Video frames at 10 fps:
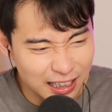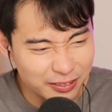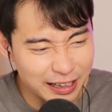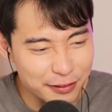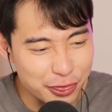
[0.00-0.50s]

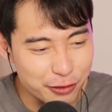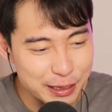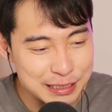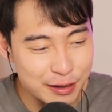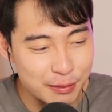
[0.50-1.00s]
don't have a
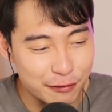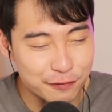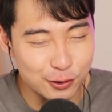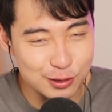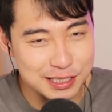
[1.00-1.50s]
threesome with my
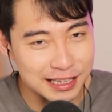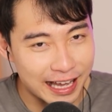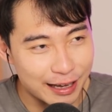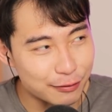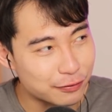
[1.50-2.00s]
food
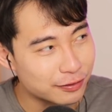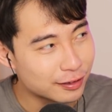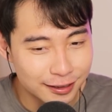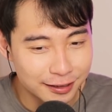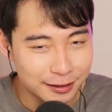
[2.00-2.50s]
slave.
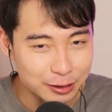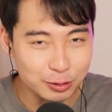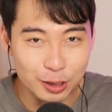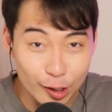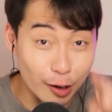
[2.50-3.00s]
You
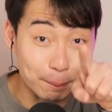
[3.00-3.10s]
know your